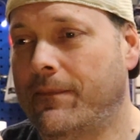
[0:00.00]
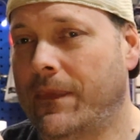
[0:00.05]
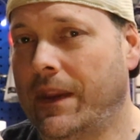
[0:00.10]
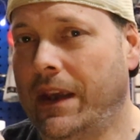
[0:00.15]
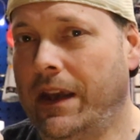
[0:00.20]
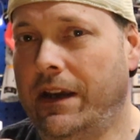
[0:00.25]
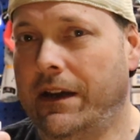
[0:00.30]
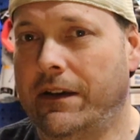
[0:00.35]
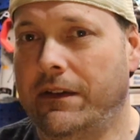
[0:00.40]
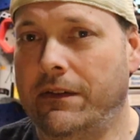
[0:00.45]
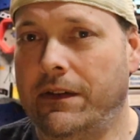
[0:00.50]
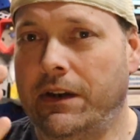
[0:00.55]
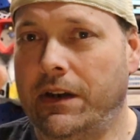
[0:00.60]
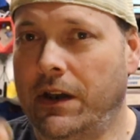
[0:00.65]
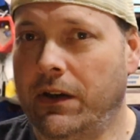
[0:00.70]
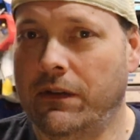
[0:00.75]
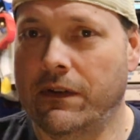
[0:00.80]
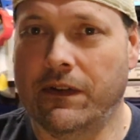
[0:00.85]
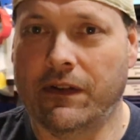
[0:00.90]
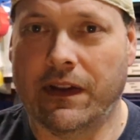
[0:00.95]
Uh, you
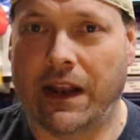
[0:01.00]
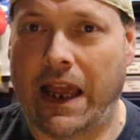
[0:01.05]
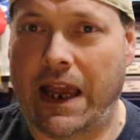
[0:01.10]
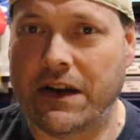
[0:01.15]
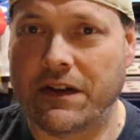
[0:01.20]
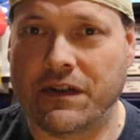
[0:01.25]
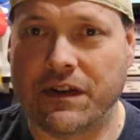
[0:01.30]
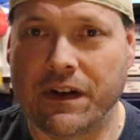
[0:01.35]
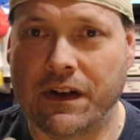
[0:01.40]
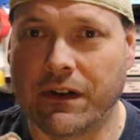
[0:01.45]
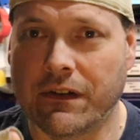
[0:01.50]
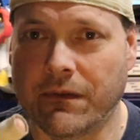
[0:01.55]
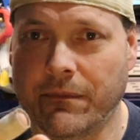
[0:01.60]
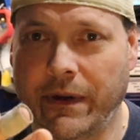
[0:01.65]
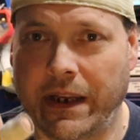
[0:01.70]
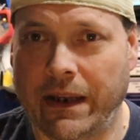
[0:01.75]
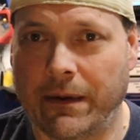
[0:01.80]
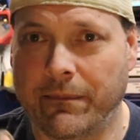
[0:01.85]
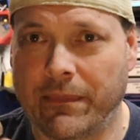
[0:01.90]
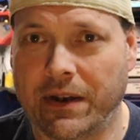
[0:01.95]
know, this last year,
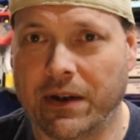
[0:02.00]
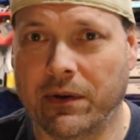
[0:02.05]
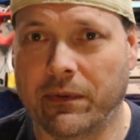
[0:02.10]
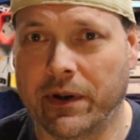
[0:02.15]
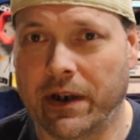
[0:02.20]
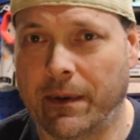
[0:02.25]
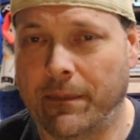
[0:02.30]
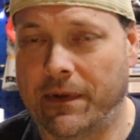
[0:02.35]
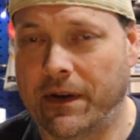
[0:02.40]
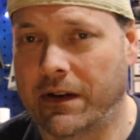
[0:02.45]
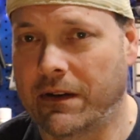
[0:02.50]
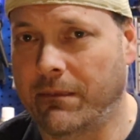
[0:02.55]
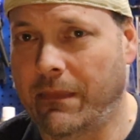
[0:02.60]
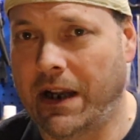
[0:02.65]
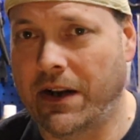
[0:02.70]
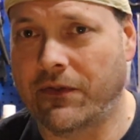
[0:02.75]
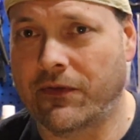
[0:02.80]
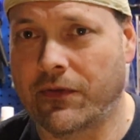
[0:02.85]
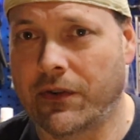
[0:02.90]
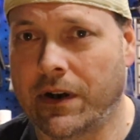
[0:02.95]
me and Bill went up there in
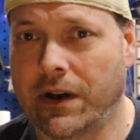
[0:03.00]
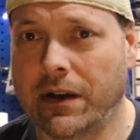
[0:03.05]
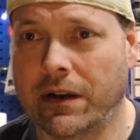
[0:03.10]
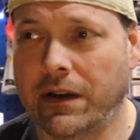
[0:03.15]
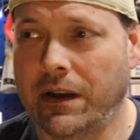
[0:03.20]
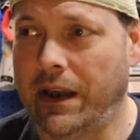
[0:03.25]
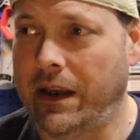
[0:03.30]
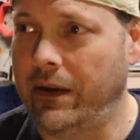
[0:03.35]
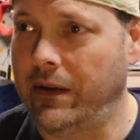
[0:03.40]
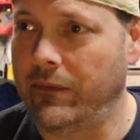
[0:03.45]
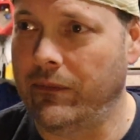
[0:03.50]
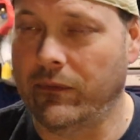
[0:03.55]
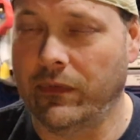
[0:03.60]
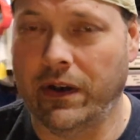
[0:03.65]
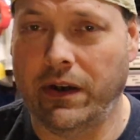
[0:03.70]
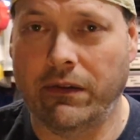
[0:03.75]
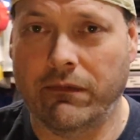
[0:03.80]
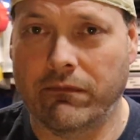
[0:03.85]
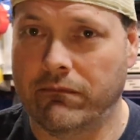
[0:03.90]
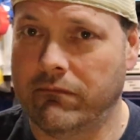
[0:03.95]
my truck, and
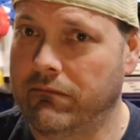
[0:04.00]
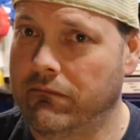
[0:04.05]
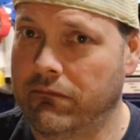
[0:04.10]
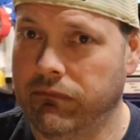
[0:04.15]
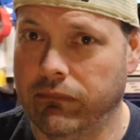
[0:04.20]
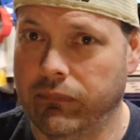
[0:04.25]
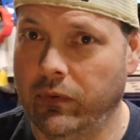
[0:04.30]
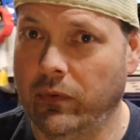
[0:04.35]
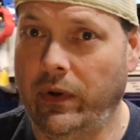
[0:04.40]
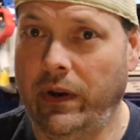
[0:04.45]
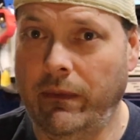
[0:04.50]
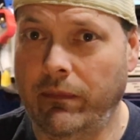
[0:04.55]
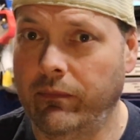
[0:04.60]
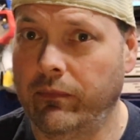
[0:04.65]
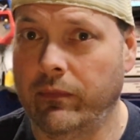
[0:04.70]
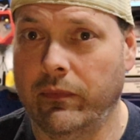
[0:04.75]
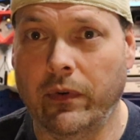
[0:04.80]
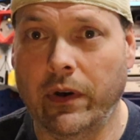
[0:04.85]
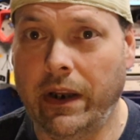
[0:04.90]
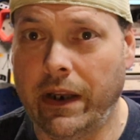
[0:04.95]
we we,
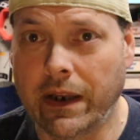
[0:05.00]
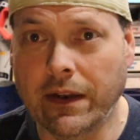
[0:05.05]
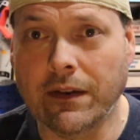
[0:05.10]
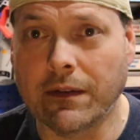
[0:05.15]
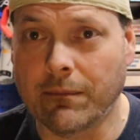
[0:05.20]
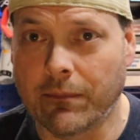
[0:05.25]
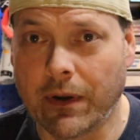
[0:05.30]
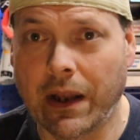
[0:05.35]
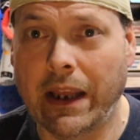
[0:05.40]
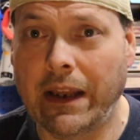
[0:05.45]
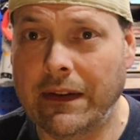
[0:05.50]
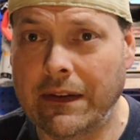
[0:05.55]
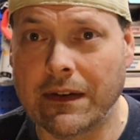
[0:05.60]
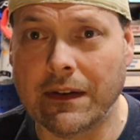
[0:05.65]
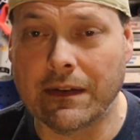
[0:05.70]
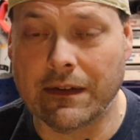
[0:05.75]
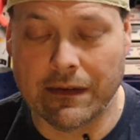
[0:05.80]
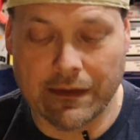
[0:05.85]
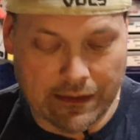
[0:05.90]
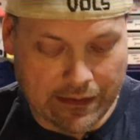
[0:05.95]
we hit some
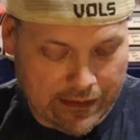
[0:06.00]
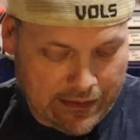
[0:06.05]
places.